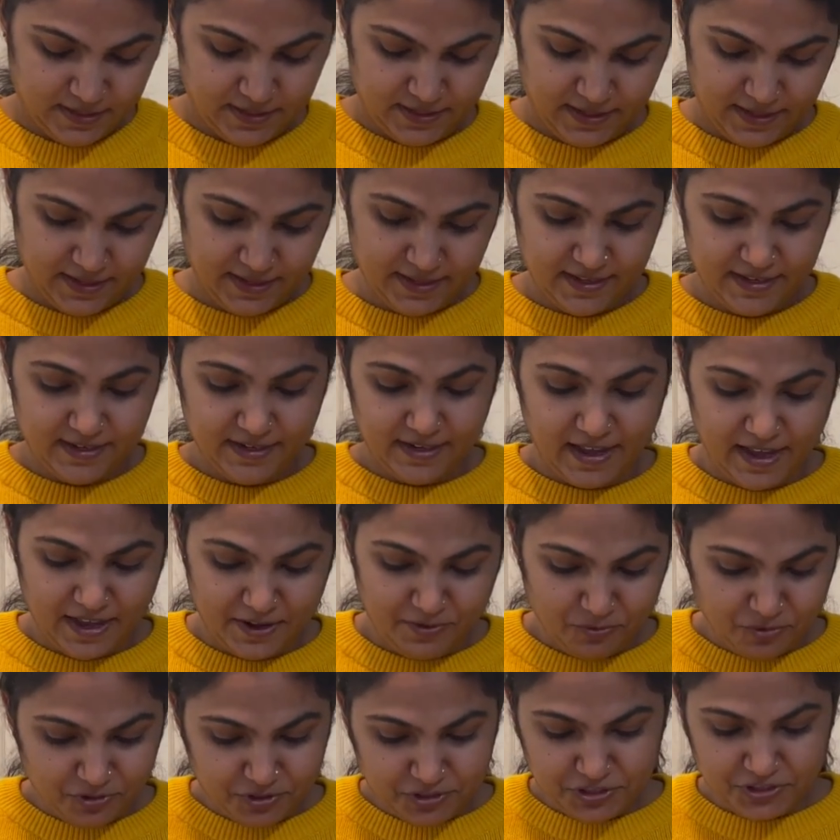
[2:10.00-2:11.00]
And I
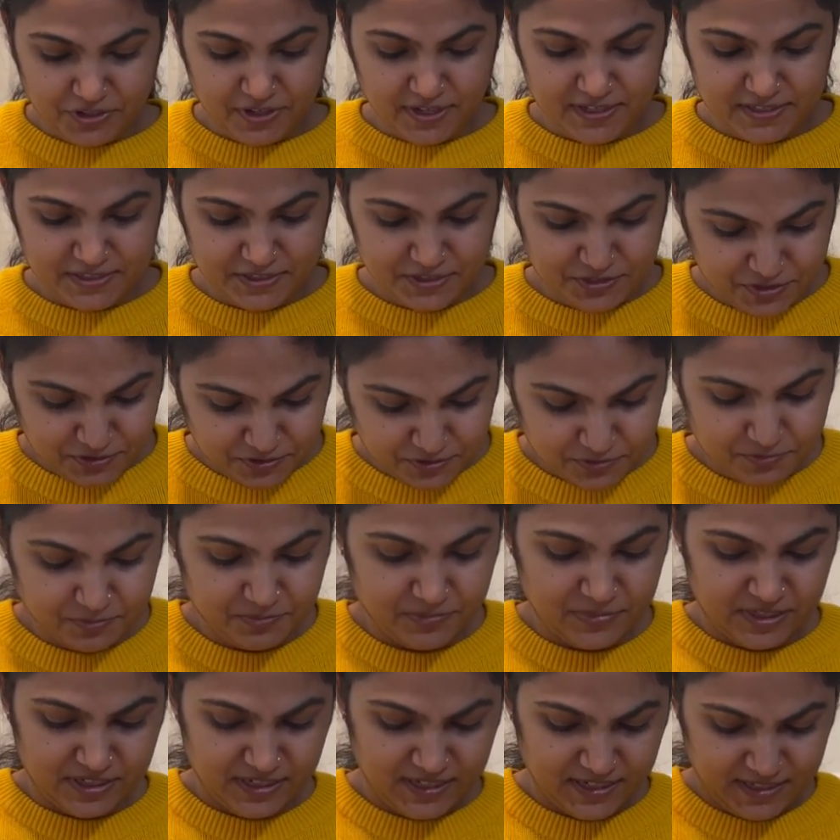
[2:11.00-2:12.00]
want you guys to
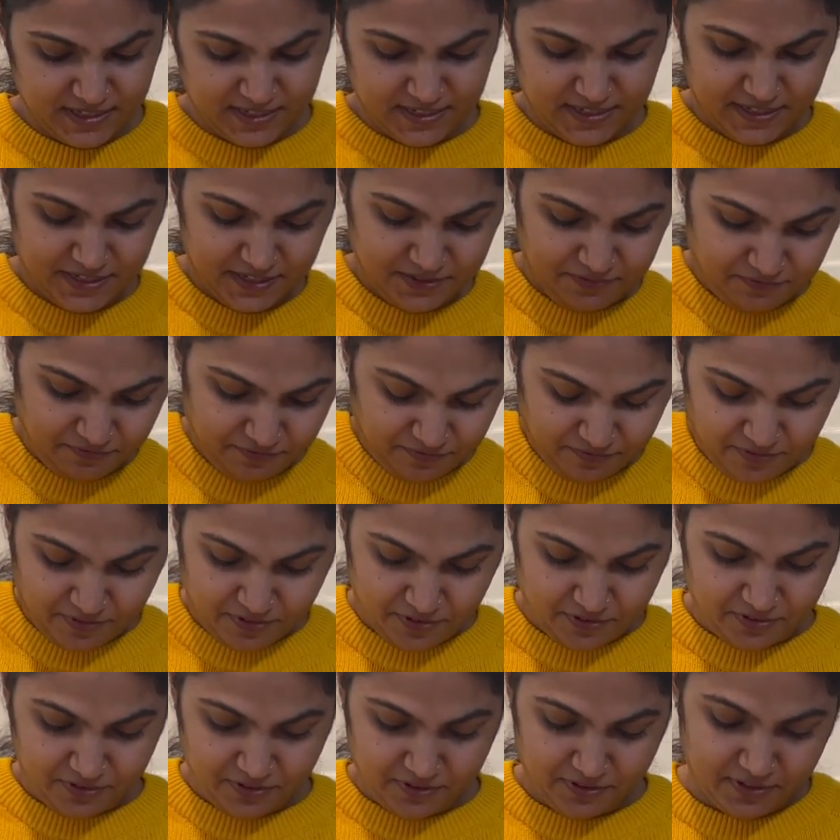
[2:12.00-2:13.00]
knead it
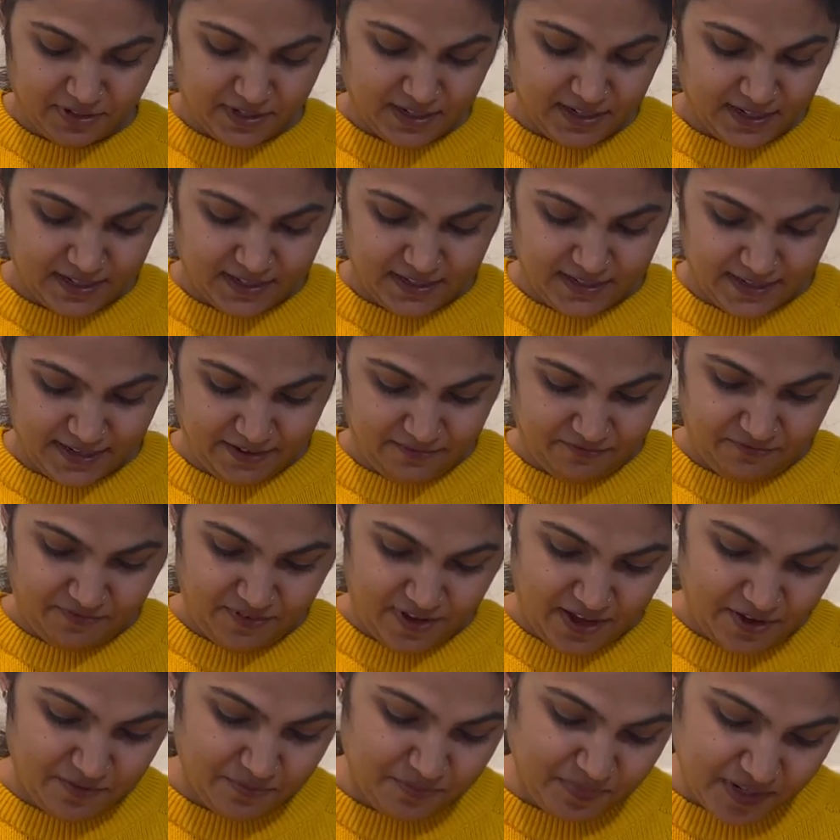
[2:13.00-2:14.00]
for like
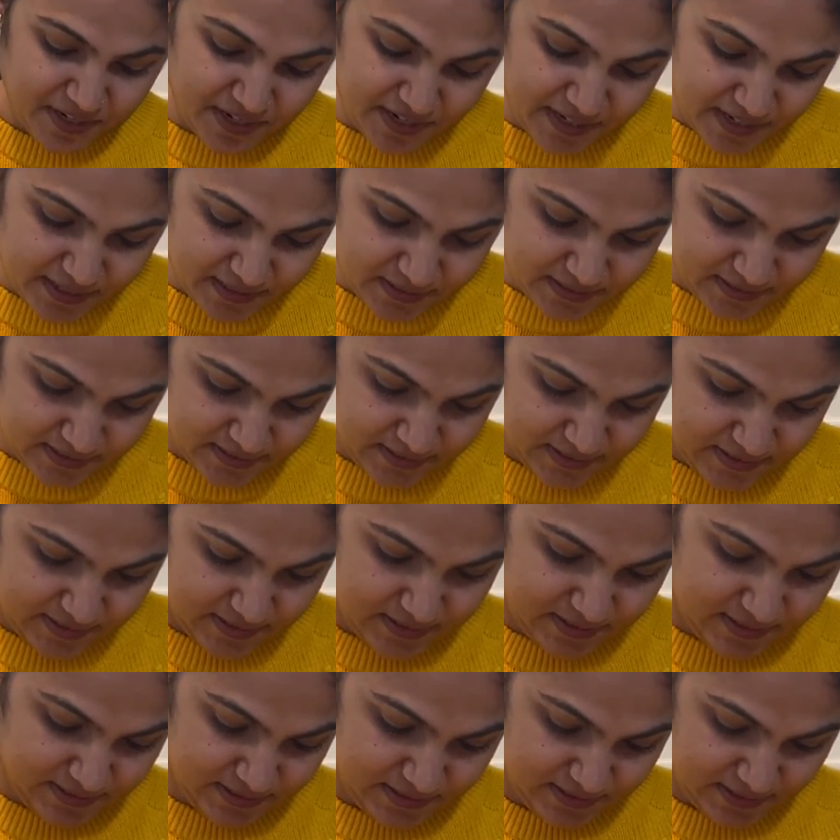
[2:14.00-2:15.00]
5 minutes
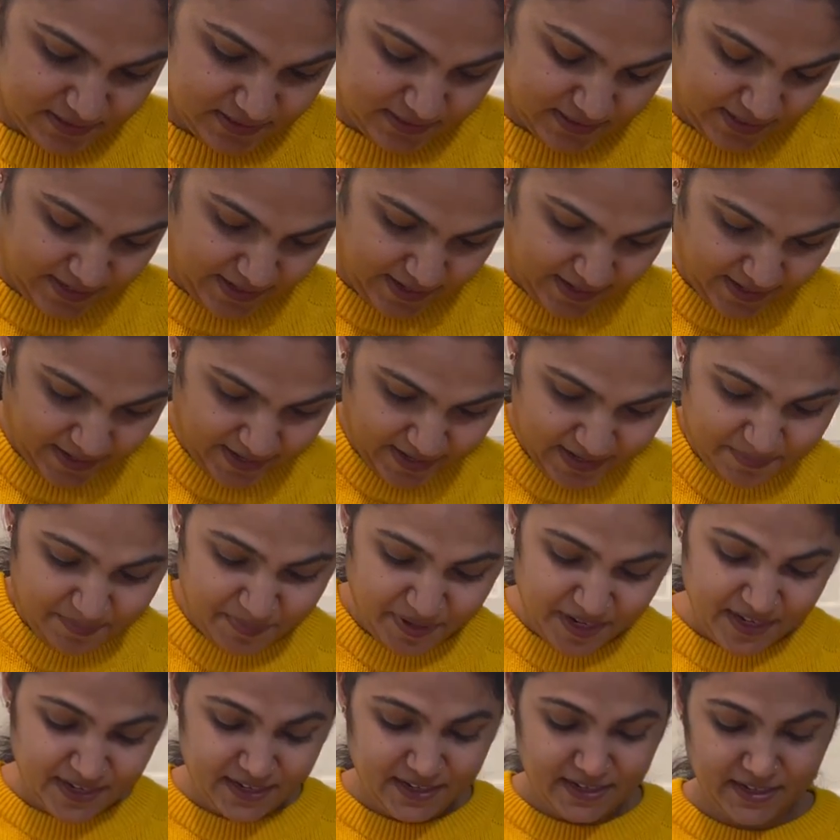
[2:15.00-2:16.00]
and
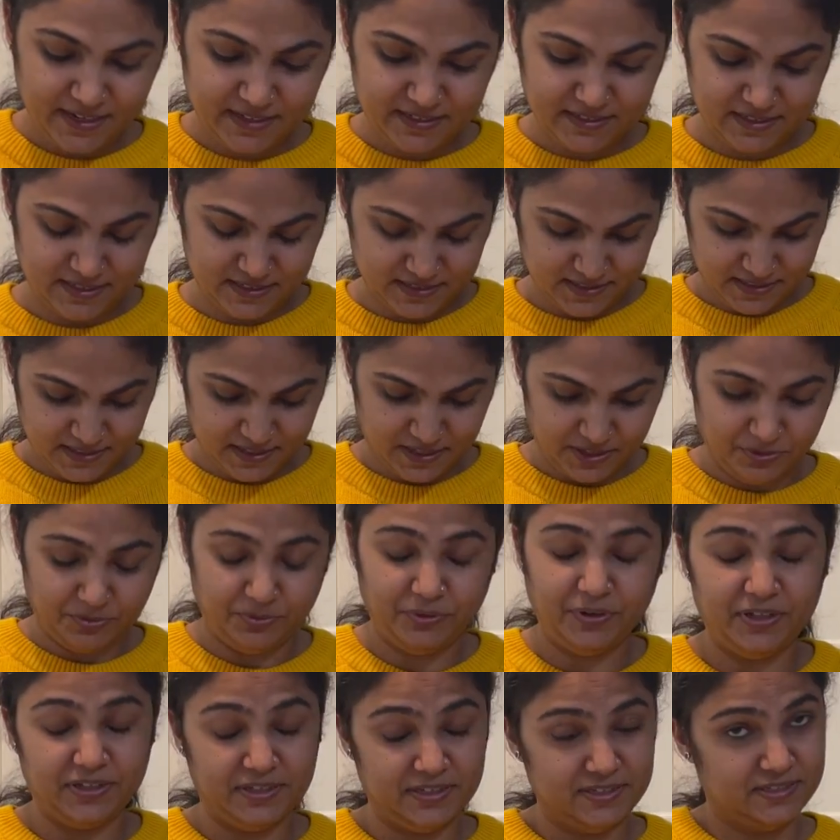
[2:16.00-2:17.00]
make it
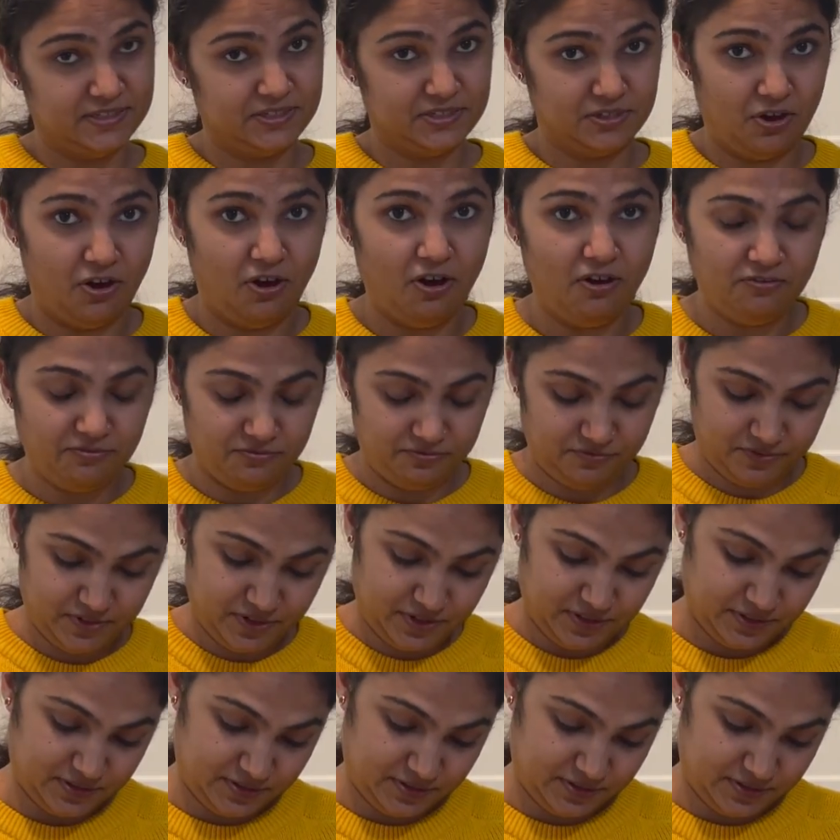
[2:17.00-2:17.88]
really soft.